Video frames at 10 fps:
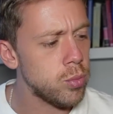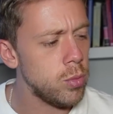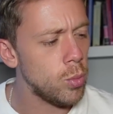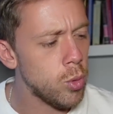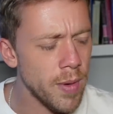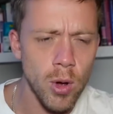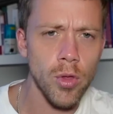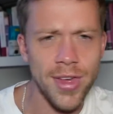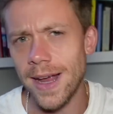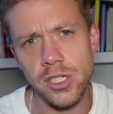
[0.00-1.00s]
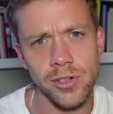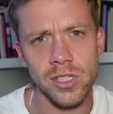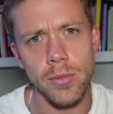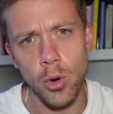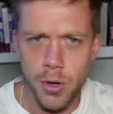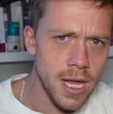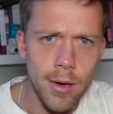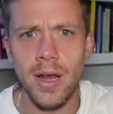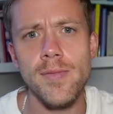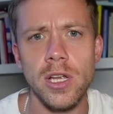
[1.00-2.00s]
what we call Thatcherism or
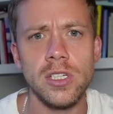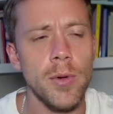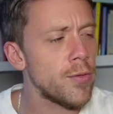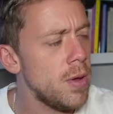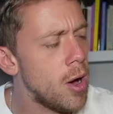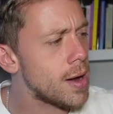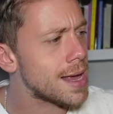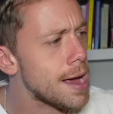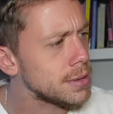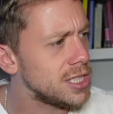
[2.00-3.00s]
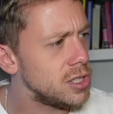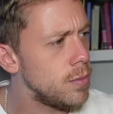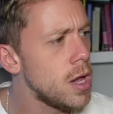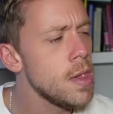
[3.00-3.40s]
neoliberalism or free market capitalism